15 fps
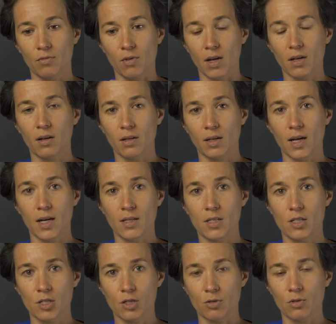
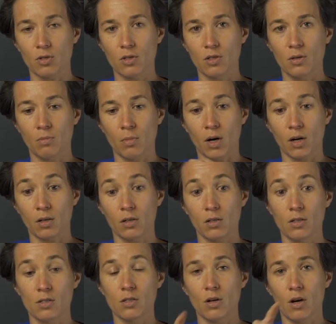recognize certain
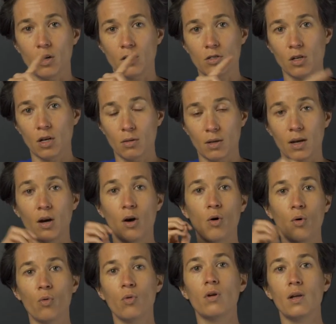markers that are
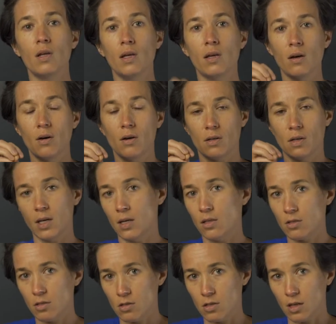only on
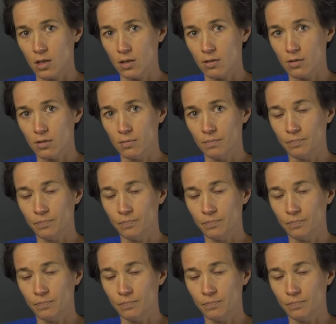cancer cells.